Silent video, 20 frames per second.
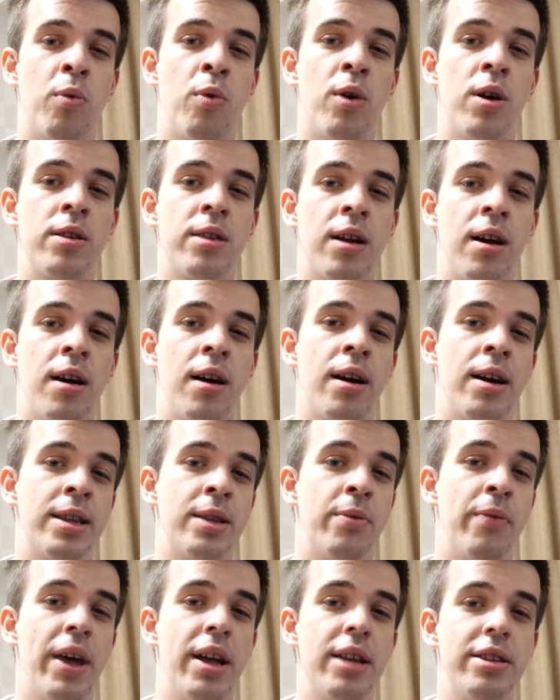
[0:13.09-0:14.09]
what are
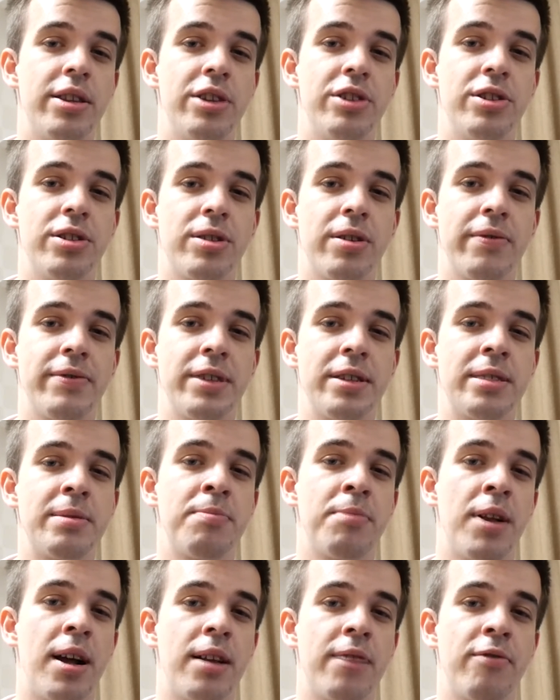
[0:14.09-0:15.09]
advantages of this
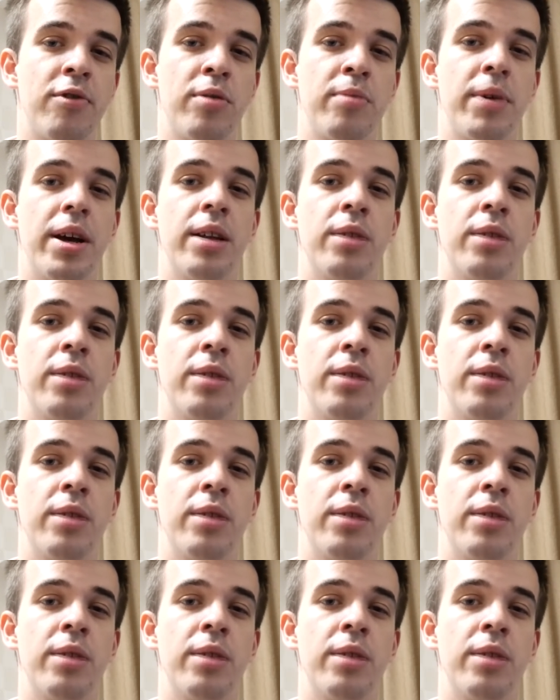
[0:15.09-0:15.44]
platform